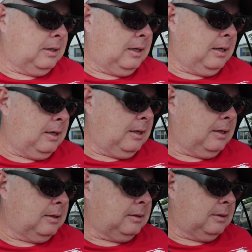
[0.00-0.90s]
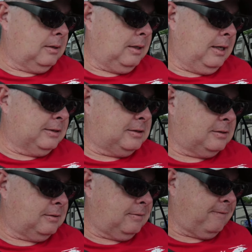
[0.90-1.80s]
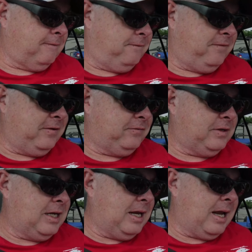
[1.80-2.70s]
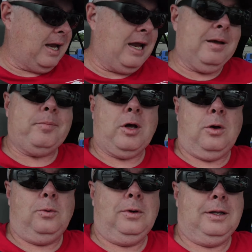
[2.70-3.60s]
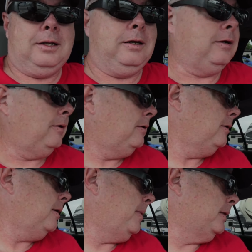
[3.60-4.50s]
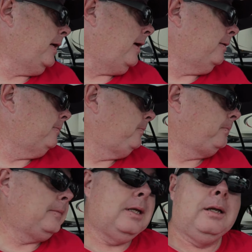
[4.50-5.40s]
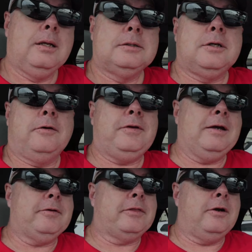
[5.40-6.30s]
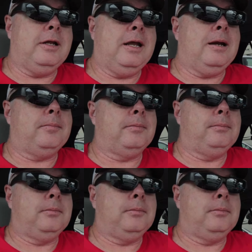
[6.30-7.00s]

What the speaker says: and it's 50 amp only here. How about that? So if you have a 30 amp